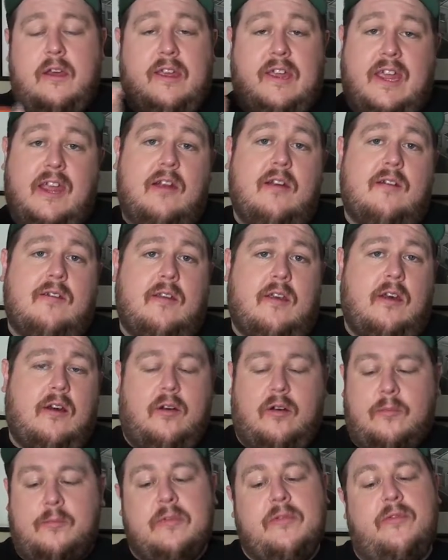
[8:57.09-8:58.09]
years
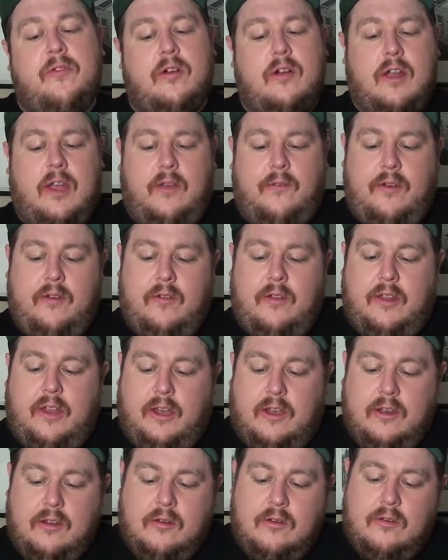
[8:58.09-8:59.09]
ago before I even
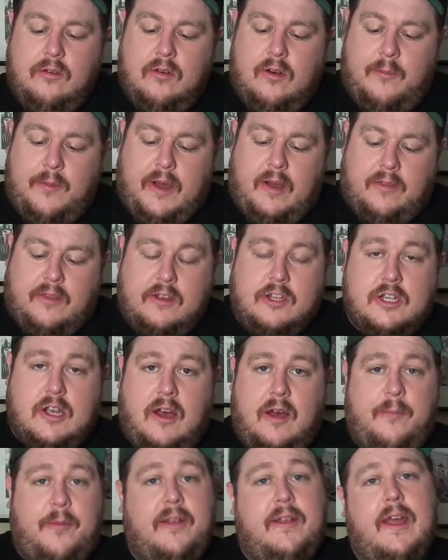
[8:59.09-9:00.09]
really knew about the
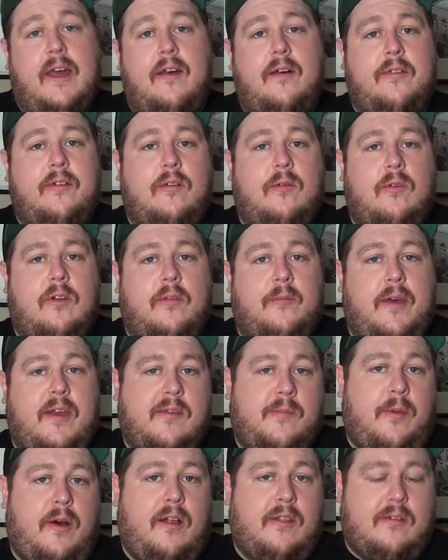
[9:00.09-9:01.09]
shop, and now they're one of my
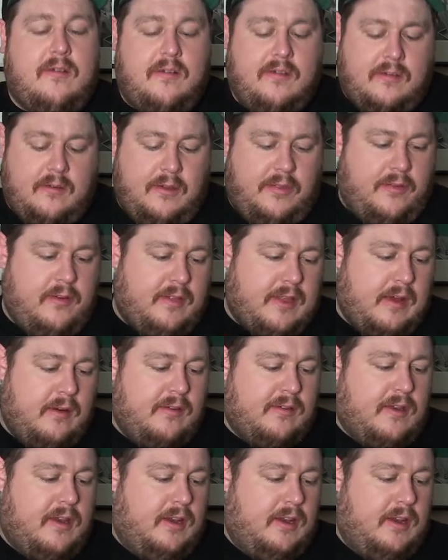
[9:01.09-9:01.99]
sponsors, so I thought that was